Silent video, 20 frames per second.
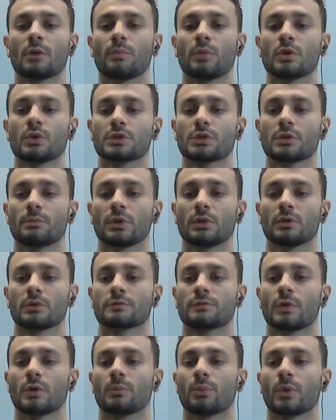POS
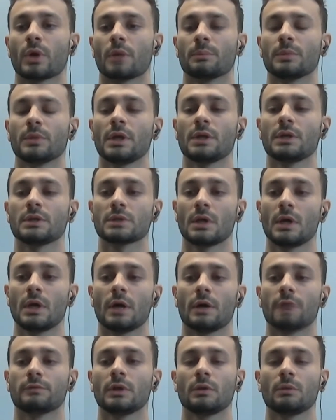terminals firmware updates
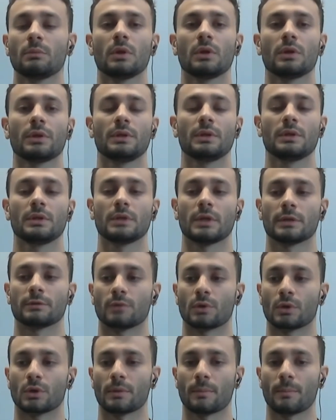available in the
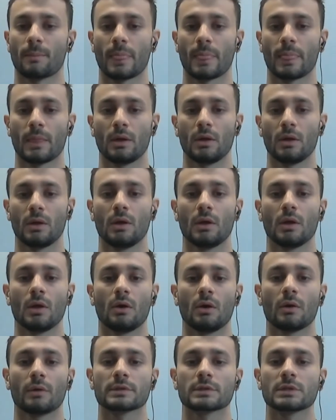network.
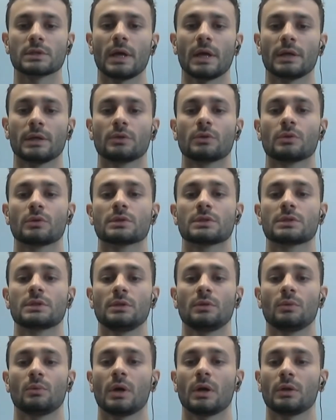On the slide you can
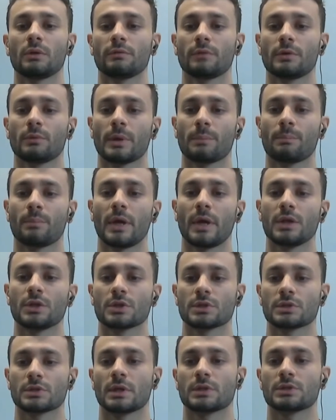see one of the web
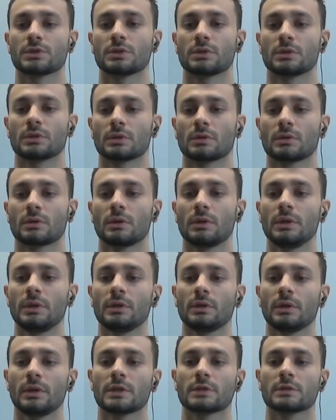pages that
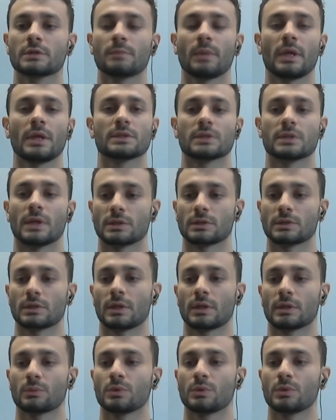clearly explains us
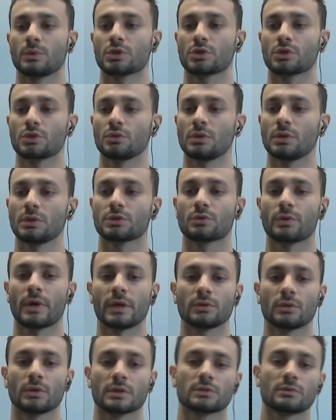that we shouldn't try
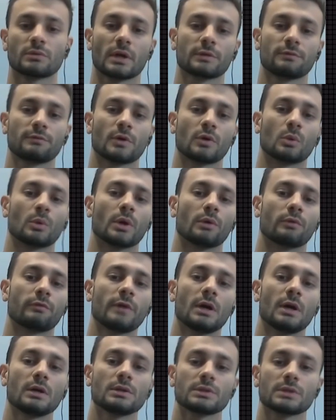to extract firmware
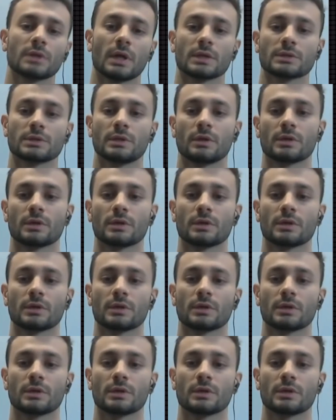files as they are